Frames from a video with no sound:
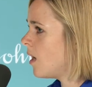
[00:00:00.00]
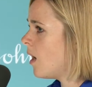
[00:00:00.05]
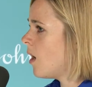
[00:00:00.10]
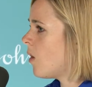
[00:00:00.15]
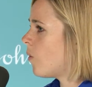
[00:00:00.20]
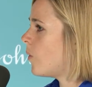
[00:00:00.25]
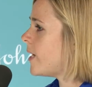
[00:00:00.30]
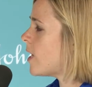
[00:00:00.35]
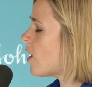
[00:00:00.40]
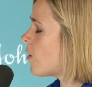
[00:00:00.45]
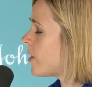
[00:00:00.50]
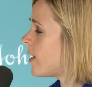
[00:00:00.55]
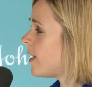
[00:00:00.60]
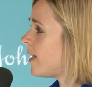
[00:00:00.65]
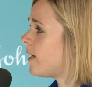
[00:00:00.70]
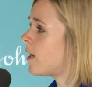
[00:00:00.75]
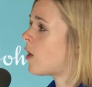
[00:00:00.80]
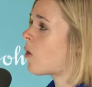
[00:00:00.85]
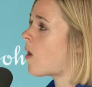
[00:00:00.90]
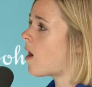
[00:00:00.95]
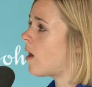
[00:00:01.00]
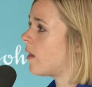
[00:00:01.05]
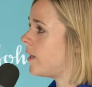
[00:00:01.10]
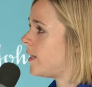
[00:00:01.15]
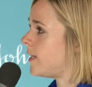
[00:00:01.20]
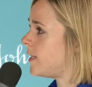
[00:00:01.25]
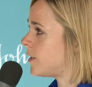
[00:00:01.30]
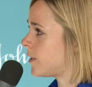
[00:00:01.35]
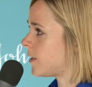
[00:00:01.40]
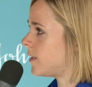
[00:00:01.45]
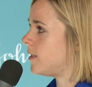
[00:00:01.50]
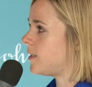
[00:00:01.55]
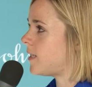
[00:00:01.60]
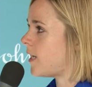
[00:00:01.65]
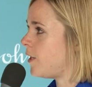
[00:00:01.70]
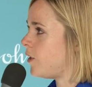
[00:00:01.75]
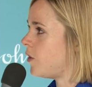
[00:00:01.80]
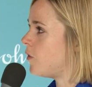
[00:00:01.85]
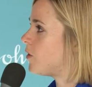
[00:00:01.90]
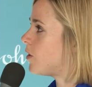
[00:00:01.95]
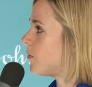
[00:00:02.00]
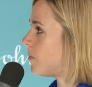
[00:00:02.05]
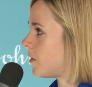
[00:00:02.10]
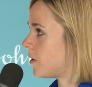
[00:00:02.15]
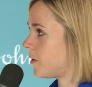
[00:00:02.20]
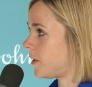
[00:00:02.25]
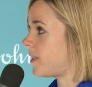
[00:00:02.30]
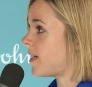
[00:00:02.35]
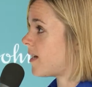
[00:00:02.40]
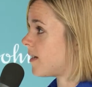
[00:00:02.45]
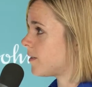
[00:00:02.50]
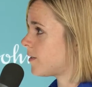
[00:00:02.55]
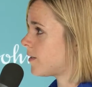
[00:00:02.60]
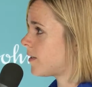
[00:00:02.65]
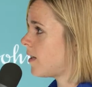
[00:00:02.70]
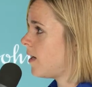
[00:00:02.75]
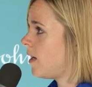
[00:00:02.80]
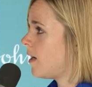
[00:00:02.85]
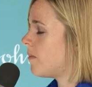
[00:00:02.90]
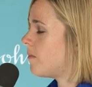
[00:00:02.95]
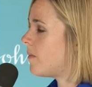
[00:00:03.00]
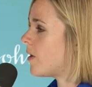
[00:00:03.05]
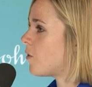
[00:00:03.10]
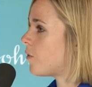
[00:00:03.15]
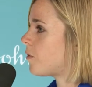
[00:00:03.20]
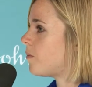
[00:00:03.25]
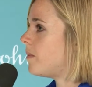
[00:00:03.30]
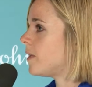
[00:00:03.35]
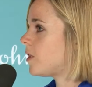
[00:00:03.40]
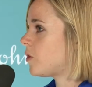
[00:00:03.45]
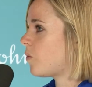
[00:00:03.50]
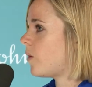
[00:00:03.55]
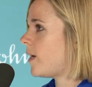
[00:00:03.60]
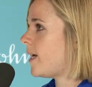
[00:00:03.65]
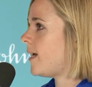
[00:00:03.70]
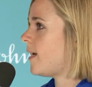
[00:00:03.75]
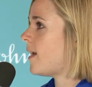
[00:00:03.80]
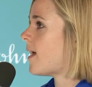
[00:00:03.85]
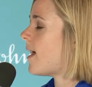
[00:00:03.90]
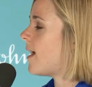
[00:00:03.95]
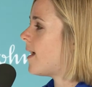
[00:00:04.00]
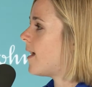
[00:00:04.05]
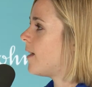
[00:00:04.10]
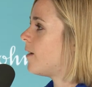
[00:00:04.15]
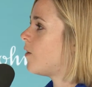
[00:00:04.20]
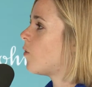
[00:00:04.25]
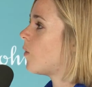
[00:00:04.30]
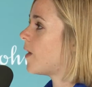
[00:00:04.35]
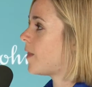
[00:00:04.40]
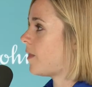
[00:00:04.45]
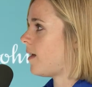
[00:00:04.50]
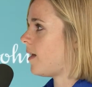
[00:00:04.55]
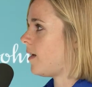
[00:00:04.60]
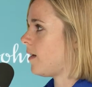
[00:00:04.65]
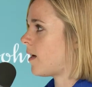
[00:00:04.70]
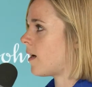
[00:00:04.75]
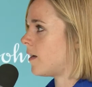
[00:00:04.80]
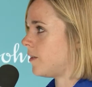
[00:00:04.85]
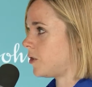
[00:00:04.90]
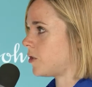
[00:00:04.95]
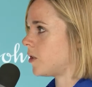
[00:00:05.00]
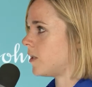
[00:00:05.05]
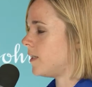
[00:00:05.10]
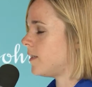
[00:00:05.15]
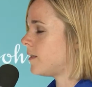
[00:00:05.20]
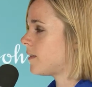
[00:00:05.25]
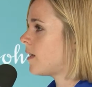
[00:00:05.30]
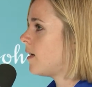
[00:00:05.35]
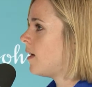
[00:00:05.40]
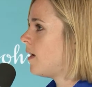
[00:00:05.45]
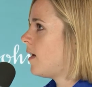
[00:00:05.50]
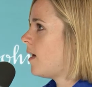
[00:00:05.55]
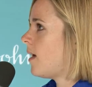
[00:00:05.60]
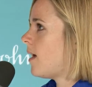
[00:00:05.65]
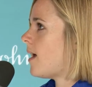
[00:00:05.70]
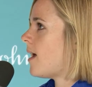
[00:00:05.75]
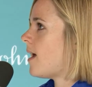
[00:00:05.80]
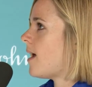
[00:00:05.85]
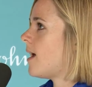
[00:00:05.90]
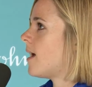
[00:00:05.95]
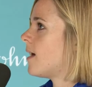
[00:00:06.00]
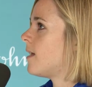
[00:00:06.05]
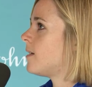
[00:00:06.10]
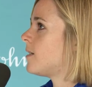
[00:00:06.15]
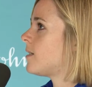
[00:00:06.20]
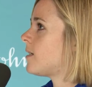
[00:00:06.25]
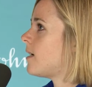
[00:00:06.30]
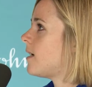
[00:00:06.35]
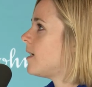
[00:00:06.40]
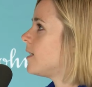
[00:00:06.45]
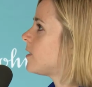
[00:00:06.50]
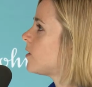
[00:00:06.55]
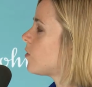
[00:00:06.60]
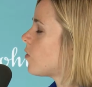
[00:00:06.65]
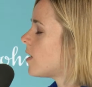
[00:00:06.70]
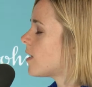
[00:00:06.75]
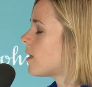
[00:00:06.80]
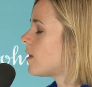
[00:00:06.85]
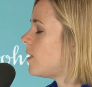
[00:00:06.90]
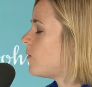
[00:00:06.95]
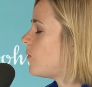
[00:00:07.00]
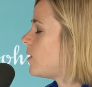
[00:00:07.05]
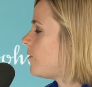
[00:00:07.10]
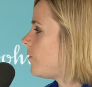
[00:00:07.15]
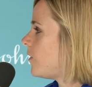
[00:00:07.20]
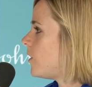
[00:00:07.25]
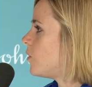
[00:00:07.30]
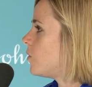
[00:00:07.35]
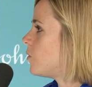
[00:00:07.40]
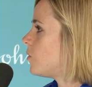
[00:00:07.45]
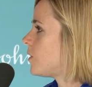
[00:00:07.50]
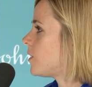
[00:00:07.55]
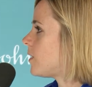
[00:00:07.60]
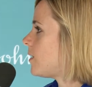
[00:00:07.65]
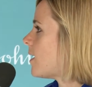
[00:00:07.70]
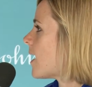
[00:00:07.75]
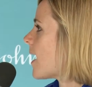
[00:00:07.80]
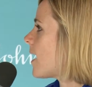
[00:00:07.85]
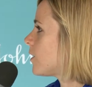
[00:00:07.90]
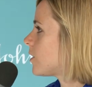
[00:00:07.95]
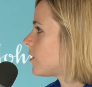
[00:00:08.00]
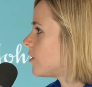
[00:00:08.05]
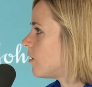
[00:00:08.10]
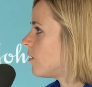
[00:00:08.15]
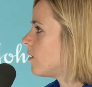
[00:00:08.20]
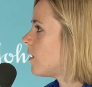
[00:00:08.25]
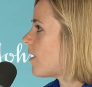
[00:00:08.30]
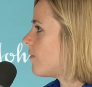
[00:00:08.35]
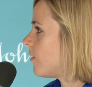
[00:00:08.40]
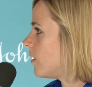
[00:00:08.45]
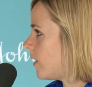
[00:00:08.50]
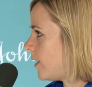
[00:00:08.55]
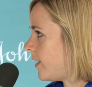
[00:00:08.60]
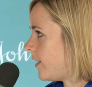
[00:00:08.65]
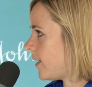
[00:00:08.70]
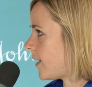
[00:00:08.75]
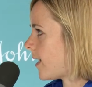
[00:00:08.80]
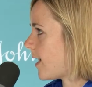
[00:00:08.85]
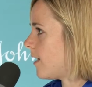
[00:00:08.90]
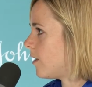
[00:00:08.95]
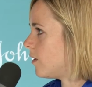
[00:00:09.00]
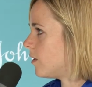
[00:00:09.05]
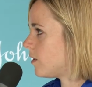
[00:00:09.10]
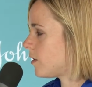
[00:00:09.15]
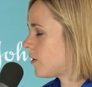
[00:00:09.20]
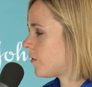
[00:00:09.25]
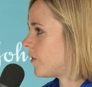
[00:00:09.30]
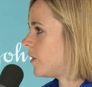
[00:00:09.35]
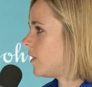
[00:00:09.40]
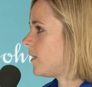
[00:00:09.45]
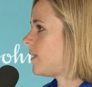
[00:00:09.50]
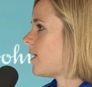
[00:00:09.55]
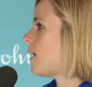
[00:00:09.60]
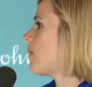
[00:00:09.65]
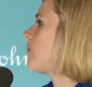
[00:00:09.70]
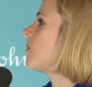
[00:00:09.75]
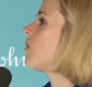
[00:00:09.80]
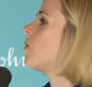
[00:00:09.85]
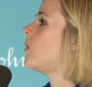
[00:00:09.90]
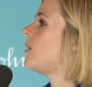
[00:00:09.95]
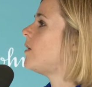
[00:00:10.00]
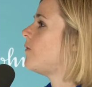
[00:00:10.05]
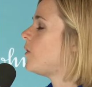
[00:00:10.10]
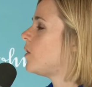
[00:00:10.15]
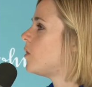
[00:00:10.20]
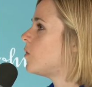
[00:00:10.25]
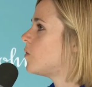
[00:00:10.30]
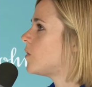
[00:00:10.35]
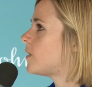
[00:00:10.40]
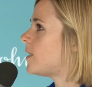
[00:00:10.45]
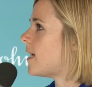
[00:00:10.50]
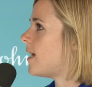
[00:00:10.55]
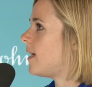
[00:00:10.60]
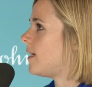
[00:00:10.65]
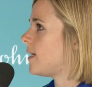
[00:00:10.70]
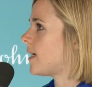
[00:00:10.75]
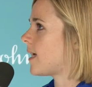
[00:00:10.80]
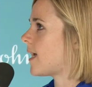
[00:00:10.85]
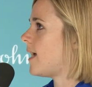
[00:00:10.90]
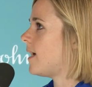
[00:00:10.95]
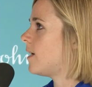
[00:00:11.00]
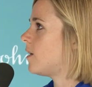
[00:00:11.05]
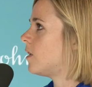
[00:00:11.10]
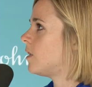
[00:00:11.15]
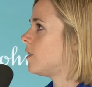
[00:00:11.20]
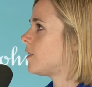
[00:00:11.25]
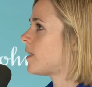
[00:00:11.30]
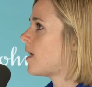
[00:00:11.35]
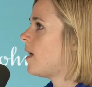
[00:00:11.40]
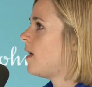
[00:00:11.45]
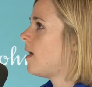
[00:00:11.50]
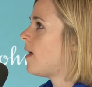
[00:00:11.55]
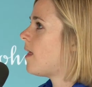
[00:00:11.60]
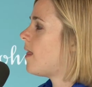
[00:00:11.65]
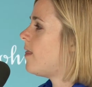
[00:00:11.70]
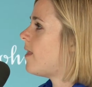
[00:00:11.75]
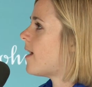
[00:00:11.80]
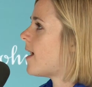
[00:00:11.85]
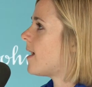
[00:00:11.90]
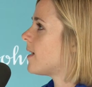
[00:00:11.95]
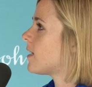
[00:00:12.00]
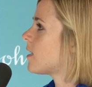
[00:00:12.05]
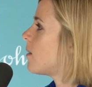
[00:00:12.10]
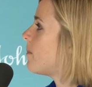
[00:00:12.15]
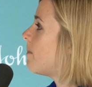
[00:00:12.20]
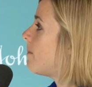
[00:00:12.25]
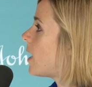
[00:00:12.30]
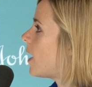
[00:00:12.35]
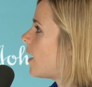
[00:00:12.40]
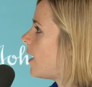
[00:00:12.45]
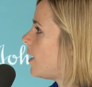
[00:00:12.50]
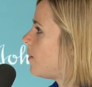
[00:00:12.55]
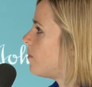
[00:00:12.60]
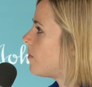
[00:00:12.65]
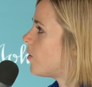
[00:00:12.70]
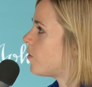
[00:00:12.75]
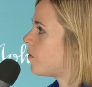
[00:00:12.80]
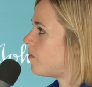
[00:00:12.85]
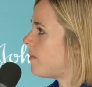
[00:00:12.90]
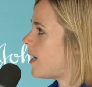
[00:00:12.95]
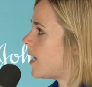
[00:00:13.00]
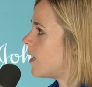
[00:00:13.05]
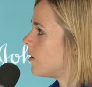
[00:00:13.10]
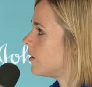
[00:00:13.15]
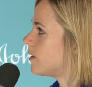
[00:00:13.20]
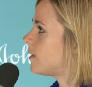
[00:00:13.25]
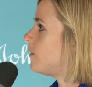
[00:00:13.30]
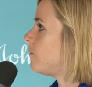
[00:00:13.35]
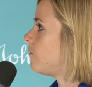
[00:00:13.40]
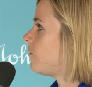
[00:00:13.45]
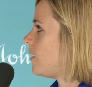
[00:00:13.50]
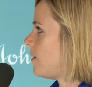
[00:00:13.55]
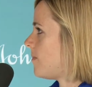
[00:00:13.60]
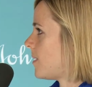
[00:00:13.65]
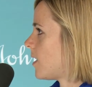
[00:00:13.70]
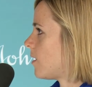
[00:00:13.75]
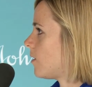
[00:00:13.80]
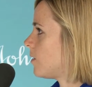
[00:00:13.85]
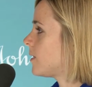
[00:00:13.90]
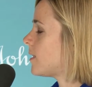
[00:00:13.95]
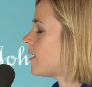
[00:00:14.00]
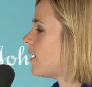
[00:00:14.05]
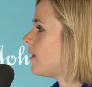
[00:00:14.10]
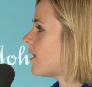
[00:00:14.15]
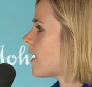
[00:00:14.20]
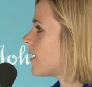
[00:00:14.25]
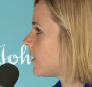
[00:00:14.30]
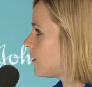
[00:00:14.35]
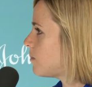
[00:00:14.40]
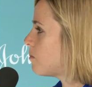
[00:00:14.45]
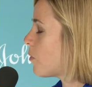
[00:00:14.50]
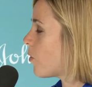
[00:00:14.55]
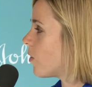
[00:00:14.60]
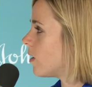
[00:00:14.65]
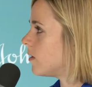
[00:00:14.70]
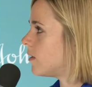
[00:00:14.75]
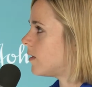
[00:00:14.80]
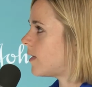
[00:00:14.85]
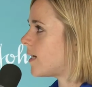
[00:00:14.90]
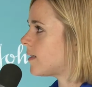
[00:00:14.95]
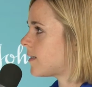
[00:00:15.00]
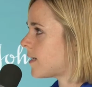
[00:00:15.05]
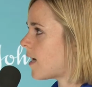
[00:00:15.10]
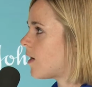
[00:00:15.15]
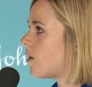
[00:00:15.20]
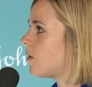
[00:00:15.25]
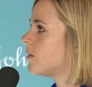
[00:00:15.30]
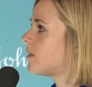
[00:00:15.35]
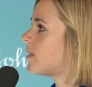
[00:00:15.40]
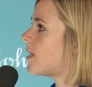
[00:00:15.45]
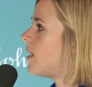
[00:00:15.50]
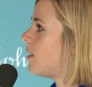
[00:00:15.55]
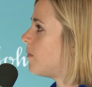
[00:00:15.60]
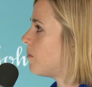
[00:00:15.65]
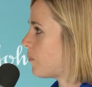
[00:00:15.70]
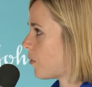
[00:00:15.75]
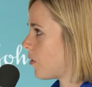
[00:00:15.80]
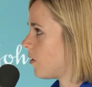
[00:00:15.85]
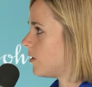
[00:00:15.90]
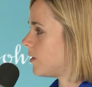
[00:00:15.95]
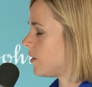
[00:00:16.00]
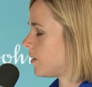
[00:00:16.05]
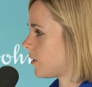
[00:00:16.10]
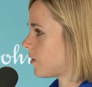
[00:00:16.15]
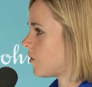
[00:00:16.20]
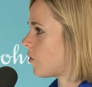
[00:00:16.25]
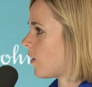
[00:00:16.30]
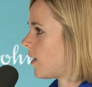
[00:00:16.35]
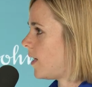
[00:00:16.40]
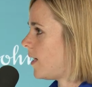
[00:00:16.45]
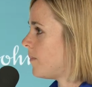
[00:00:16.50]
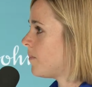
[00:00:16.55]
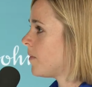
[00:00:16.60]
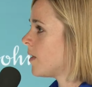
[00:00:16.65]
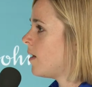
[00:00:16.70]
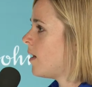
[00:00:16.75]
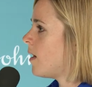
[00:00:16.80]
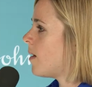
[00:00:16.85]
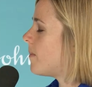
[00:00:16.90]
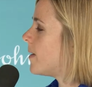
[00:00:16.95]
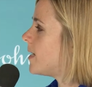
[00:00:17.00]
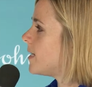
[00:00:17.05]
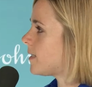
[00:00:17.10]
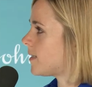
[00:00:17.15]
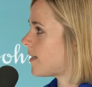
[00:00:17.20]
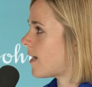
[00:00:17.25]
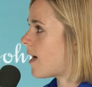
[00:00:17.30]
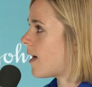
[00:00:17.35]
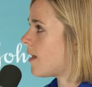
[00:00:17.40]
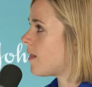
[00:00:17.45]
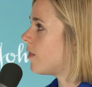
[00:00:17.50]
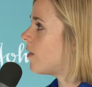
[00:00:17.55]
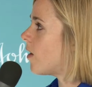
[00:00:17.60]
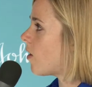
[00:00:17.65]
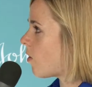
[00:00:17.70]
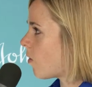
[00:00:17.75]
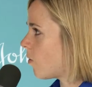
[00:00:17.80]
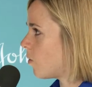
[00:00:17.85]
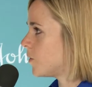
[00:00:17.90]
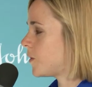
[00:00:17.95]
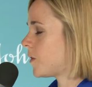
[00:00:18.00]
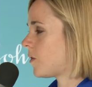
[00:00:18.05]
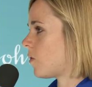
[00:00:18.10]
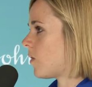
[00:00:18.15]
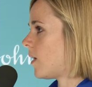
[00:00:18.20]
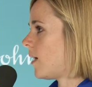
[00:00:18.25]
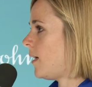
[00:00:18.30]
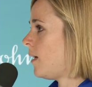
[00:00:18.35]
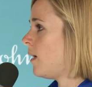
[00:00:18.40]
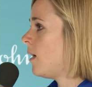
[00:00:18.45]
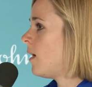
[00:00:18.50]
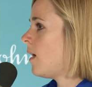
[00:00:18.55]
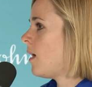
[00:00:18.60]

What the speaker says: We know that inequalities continue to persist, both between and within countries. And historically, we've used national level indicators, for example. We've used indicators that combine both males and females, and that's important. That tells an important story, but it's not the whole story.